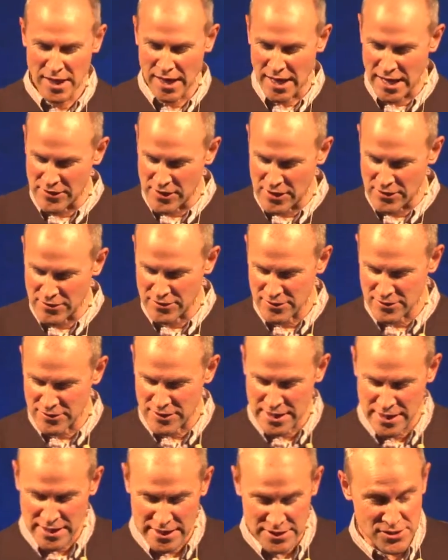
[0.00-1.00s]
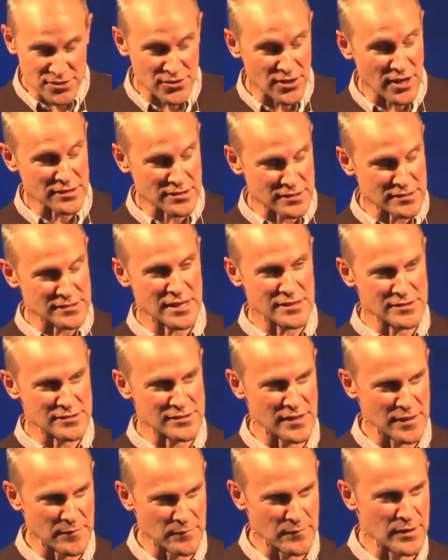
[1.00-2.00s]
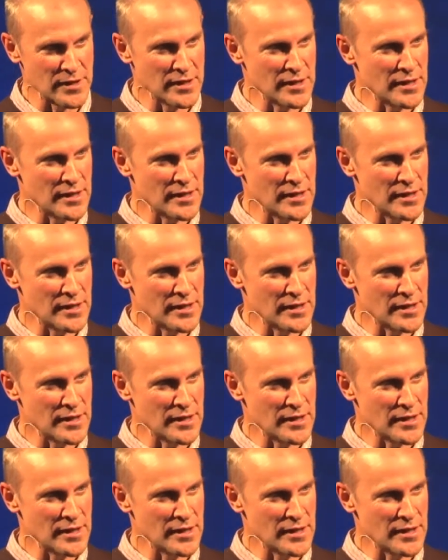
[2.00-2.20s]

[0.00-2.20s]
And then the instructor says to him,